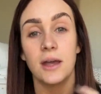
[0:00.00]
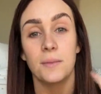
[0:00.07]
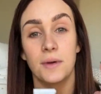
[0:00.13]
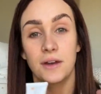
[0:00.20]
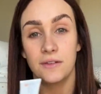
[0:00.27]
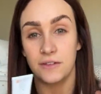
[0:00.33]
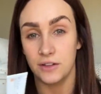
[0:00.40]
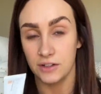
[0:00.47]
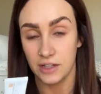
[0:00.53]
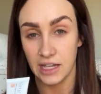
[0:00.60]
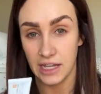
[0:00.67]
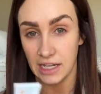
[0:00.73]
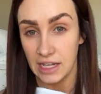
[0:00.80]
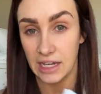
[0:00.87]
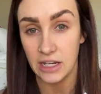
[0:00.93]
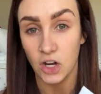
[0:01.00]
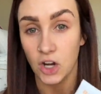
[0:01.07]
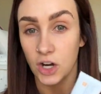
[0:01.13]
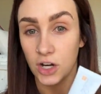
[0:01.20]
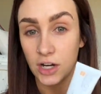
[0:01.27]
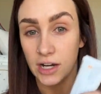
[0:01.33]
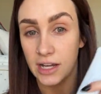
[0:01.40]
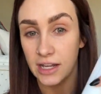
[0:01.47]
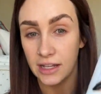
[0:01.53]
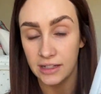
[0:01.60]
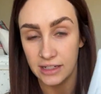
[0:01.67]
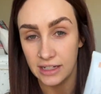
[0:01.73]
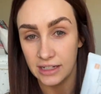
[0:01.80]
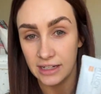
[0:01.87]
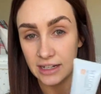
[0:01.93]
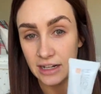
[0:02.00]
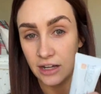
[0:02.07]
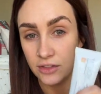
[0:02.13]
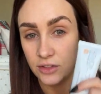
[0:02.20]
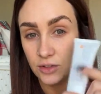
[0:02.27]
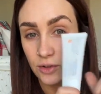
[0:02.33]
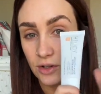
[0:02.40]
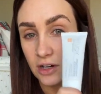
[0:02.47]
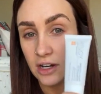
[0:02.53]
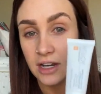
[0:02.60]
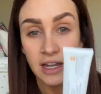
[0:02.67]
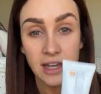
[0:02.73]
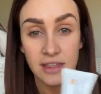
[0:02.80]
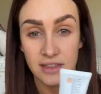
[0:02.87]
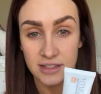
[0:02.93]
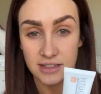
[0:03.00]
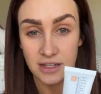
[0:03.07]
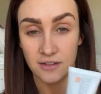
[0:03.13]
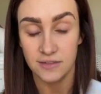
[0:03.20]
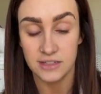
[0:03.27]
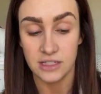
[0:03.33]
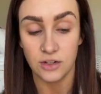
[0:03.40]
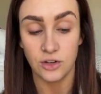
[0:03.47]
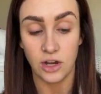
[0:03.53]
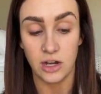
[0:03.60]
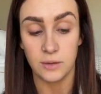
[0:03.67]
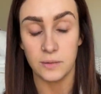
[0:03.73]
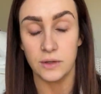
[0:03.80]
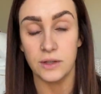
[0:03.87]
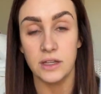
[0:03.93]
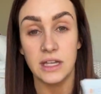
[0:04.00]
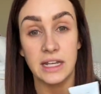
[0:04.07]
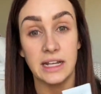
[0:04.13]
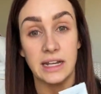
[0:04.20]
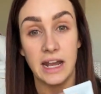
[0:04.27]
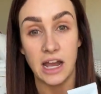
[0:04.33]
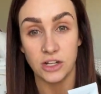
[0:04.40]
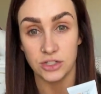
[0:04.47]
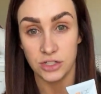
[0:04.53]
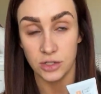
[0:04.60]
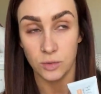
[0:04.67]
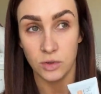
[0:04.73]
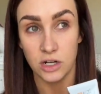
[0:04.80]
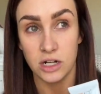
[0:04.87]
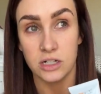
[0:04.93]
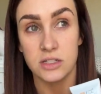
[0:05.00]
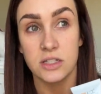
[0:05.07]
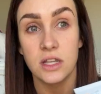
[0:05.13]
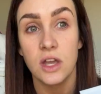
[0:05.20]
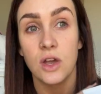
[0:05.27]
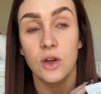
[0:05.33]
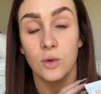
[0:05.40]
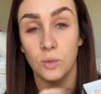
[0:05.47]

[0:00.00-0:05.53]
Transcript: but if you're like in a hurry need to get out the door this stuff is incredible and it actually works